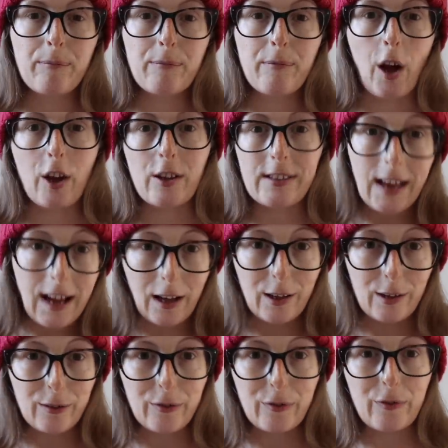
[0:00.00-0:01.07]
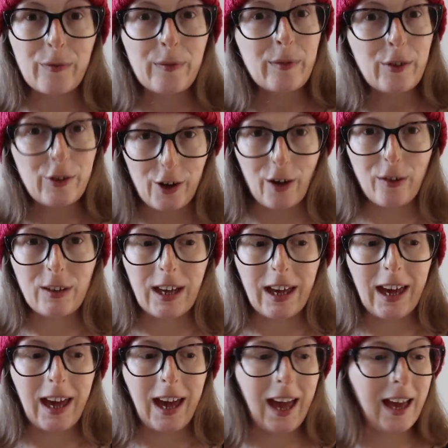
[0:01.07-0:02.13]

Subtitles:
herself, Yoli,